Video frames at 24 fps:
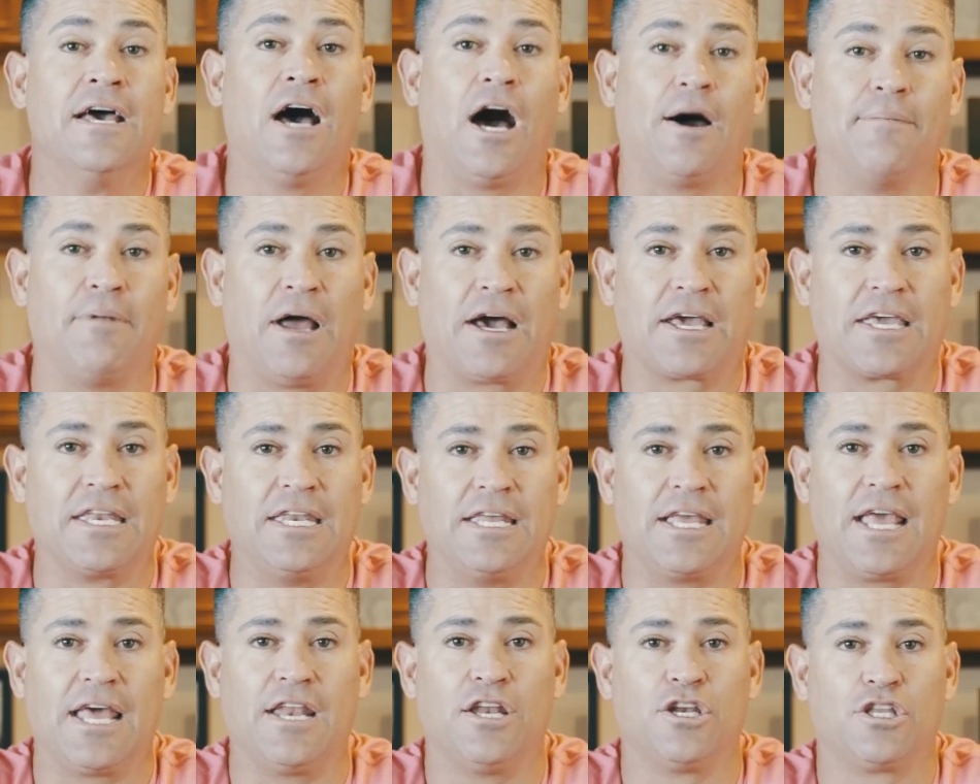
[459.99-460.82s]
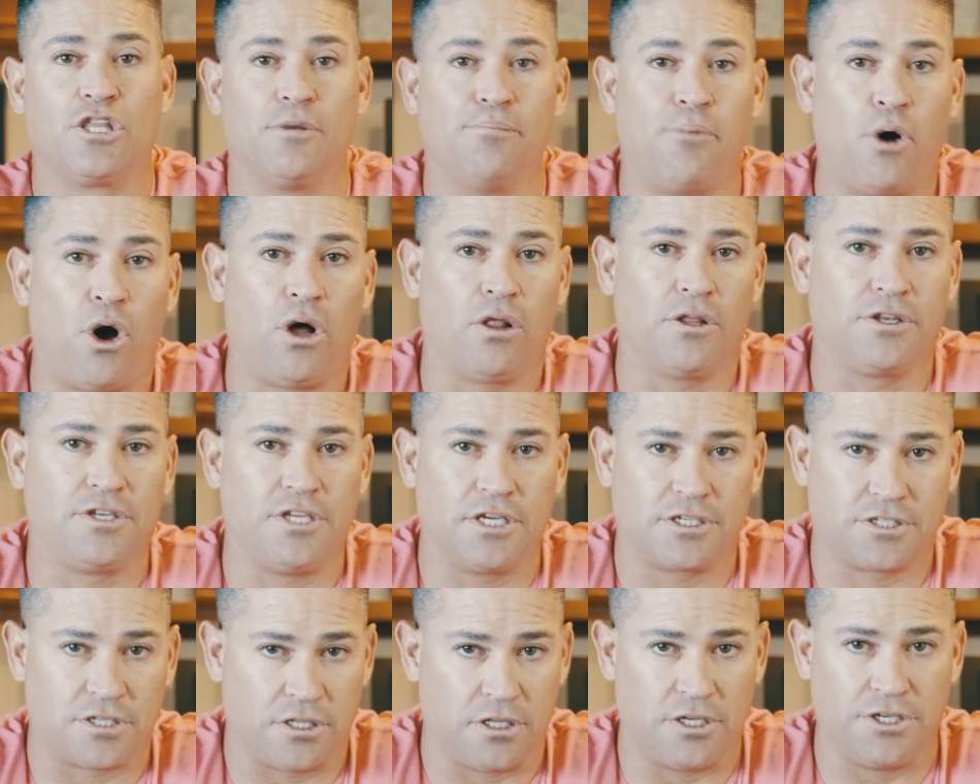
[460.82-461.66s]
I'm not going to get into the
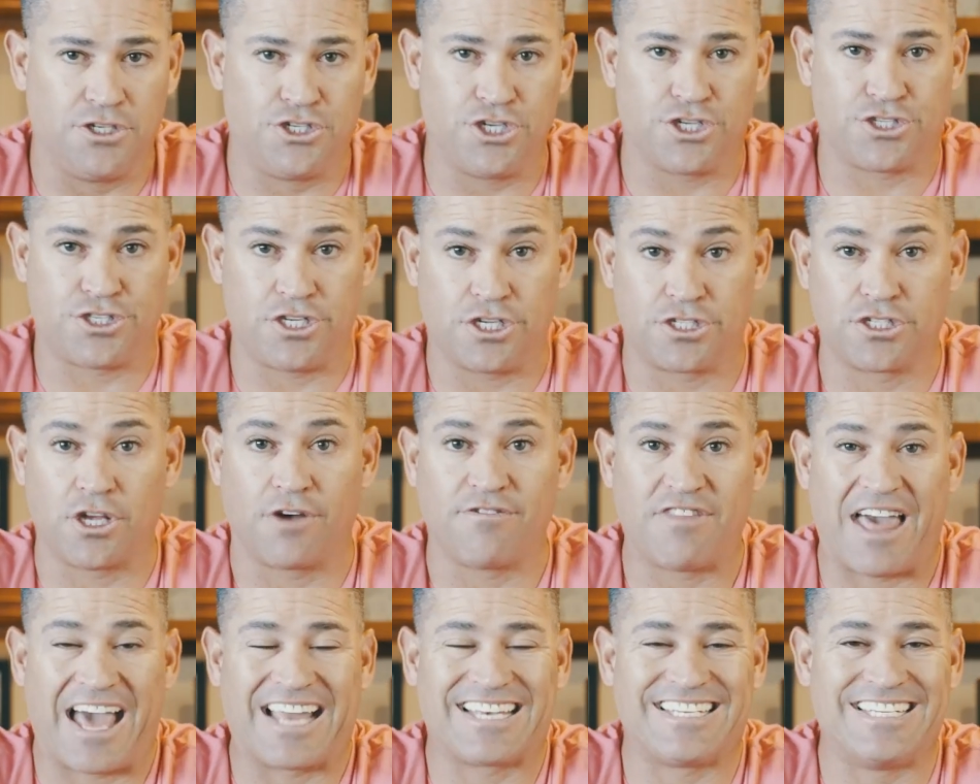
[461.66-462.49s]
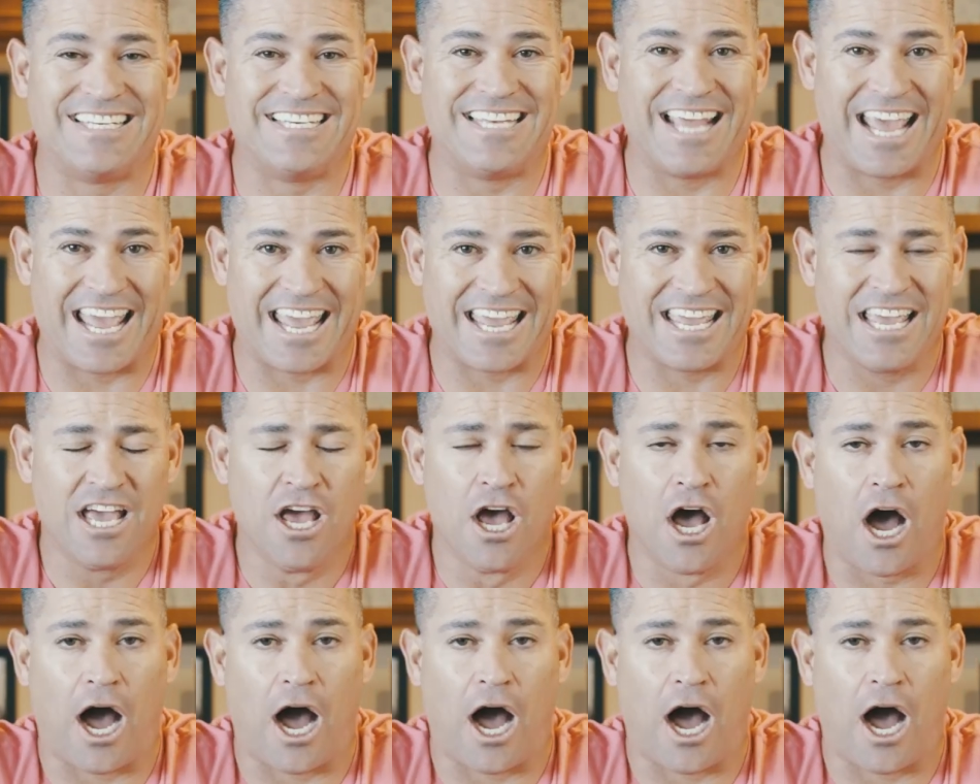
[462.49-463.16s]
politics and logistics of that today.